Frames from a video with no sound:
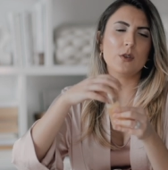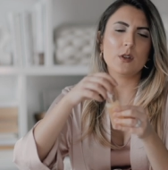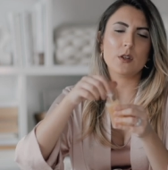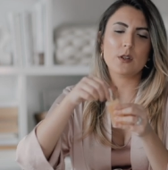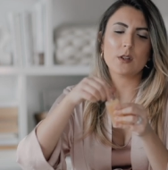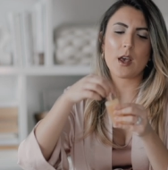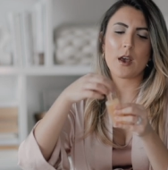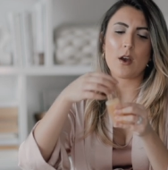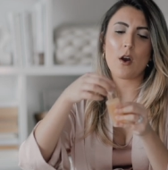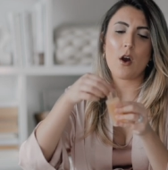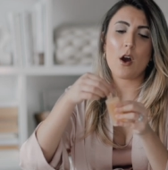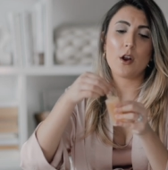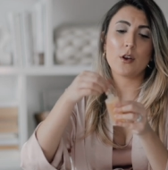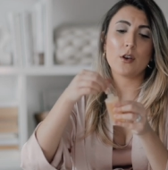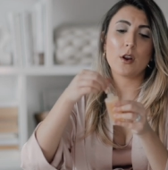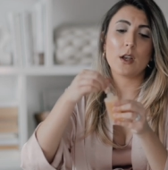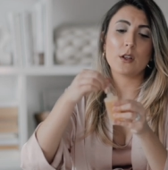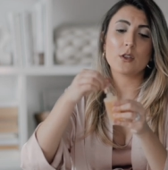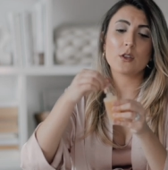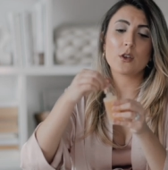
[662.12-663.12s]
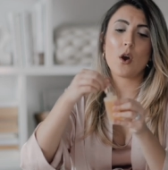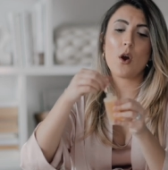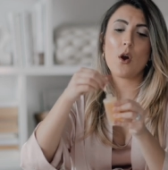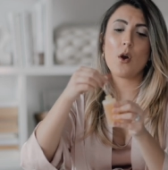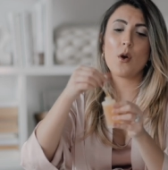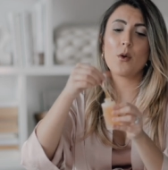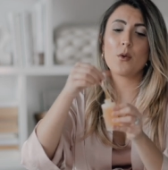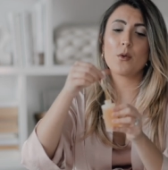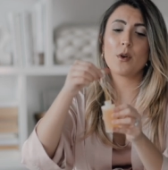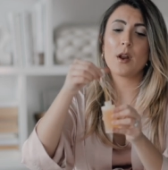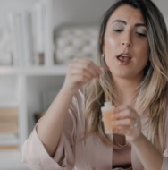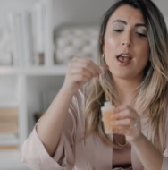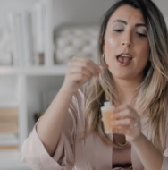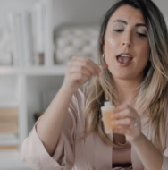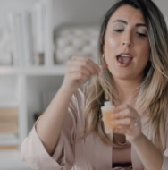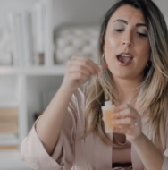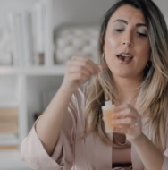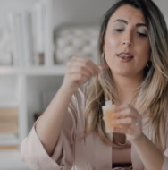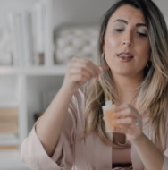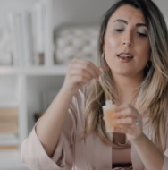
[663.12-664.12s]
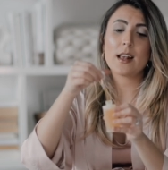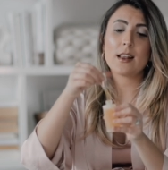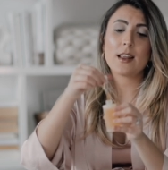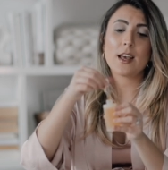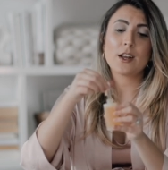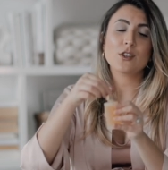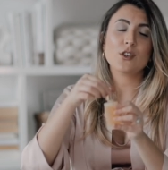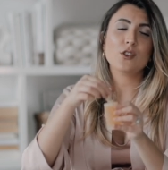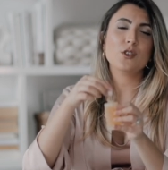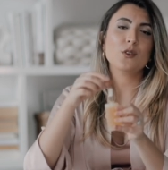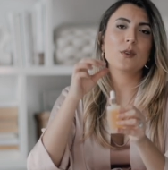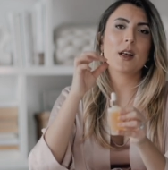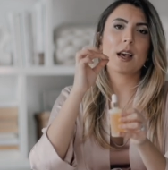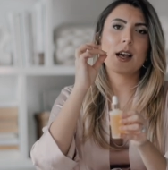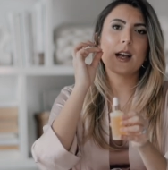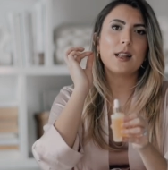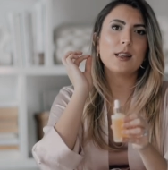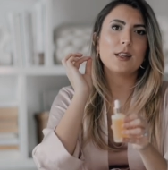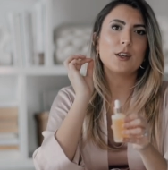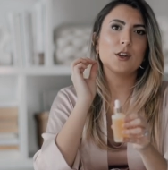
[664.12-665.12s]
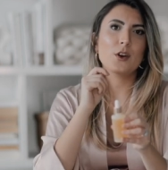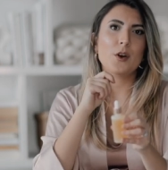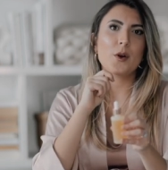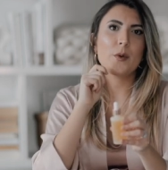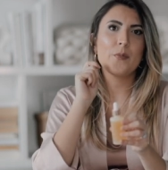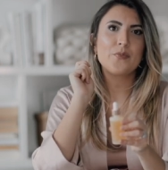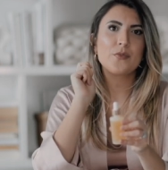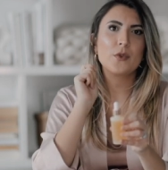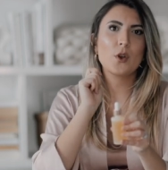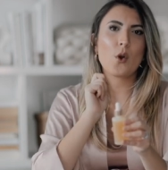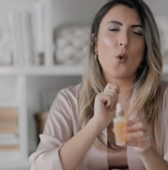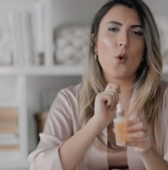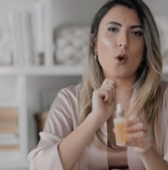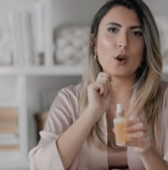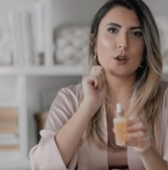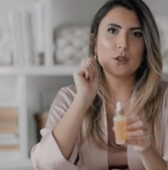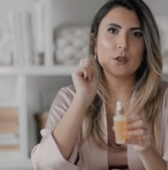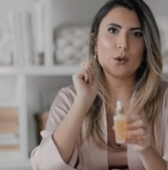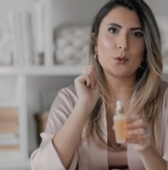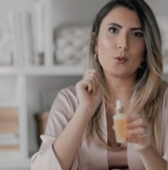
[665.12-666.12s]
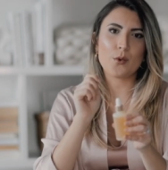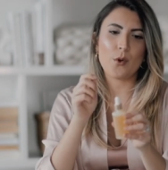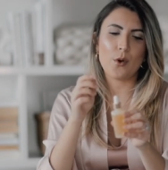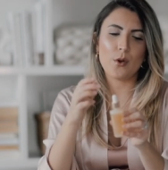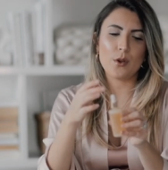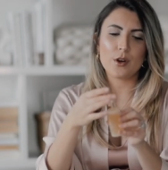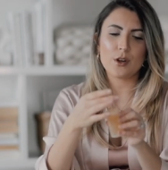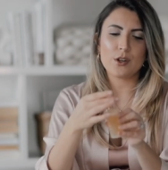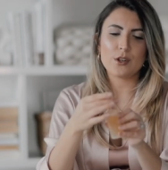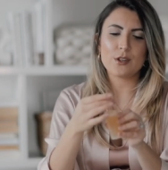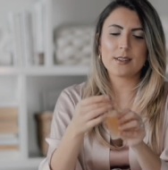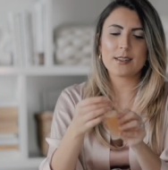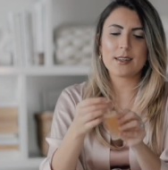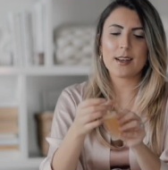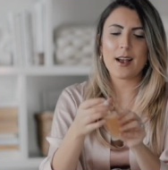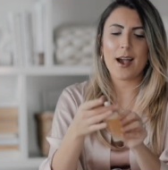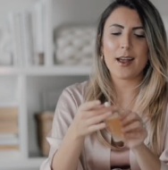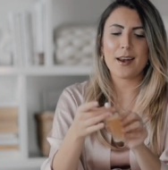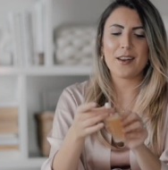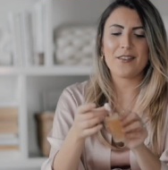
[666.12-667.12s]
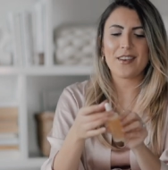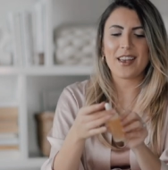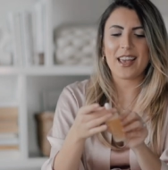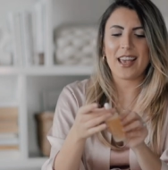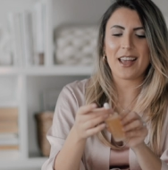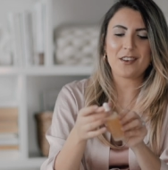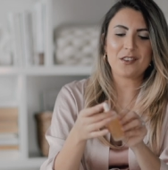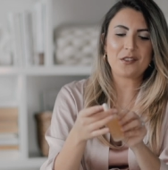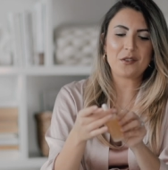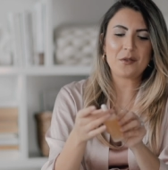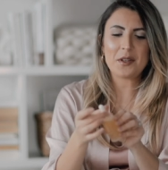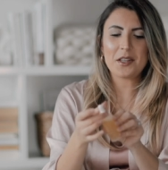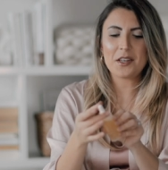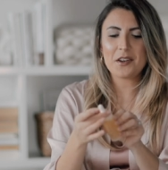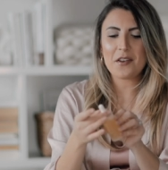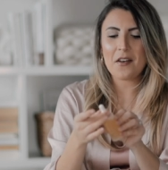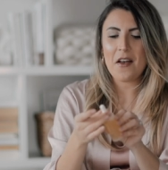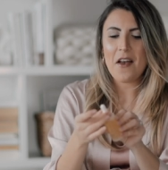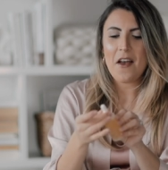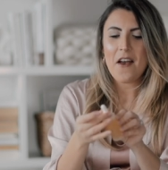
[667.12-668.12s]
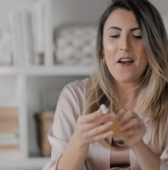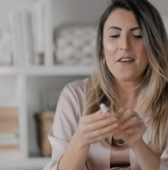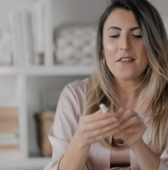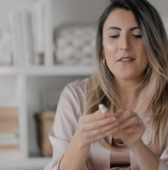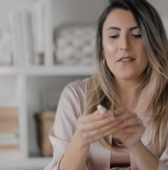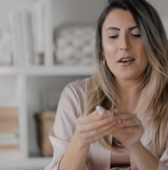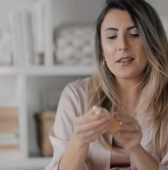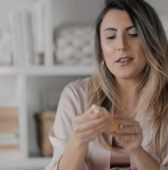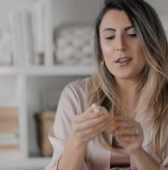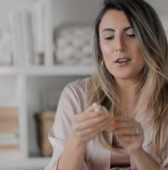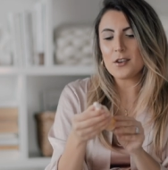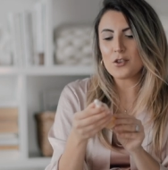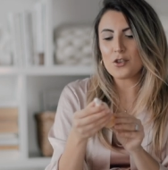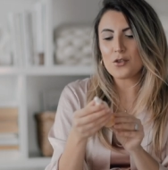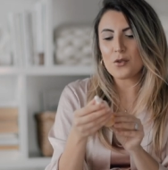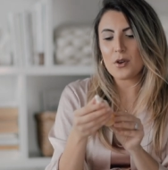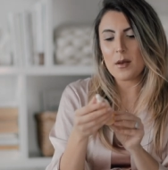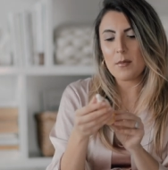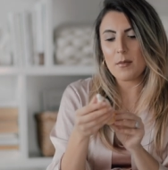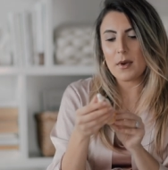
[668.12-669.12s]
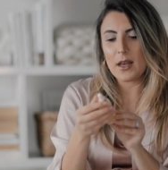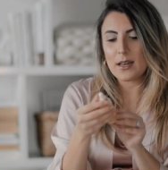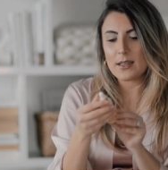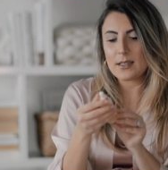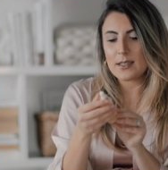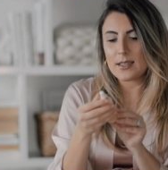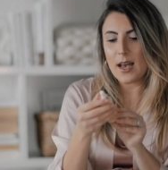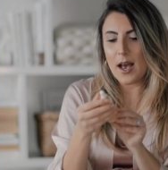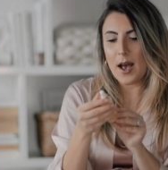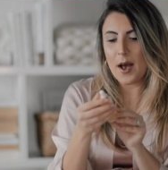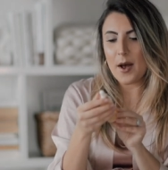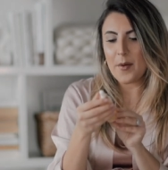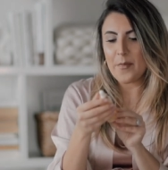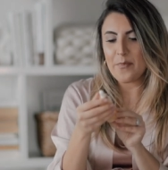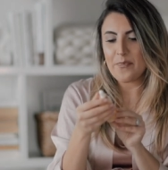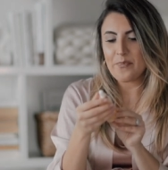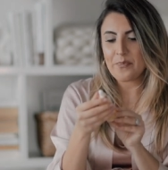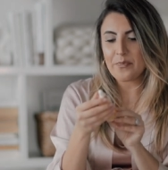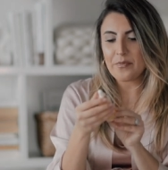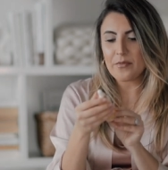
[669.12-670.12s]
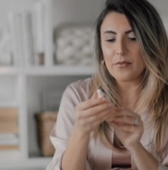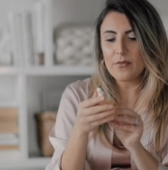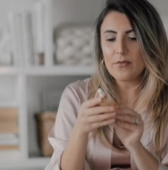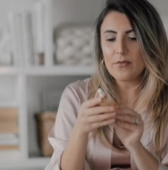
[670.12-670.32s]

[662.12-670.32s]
do this like on its own. And then I like to do like a little quartz roller just to kind of again do a little fun little treatment. Um,